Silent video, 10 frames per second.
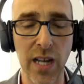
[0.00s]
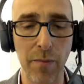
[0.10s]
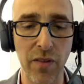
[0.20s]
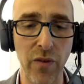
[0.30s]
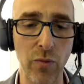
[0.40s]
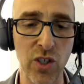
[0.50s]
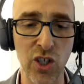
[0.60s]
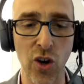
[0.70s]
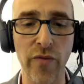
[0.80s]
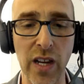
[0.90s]
for example, if it was
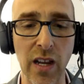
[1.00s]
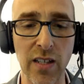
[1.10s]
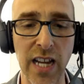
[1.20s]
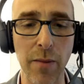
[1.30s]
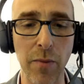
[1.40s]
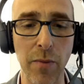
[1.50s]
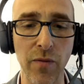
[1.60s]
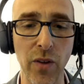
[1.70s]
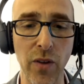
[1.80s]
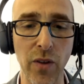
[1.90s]
serving a table
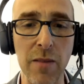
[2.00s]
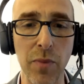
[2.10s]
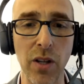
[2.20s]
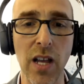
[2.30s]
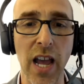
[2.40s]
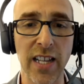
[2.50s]
full of people,